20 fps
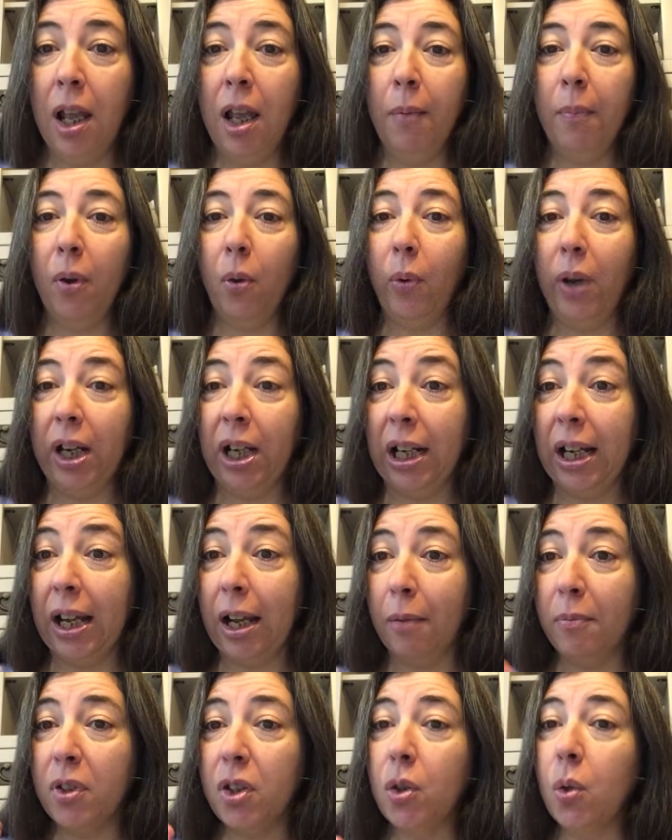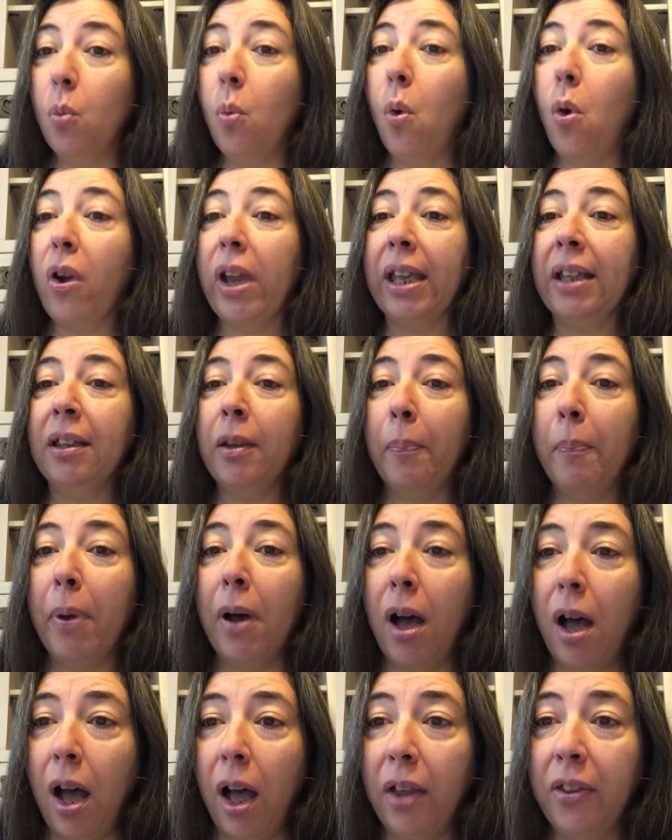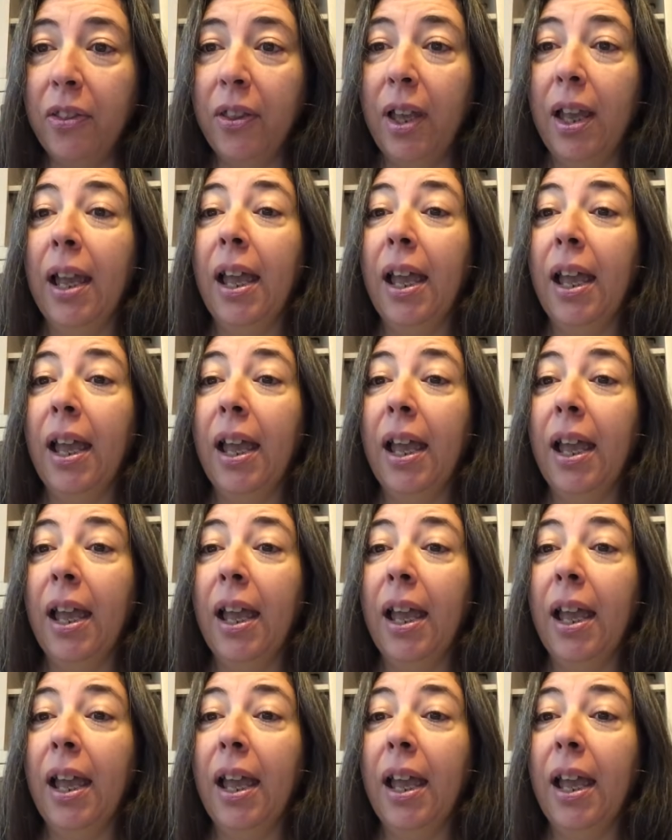but when it comes to walking the path,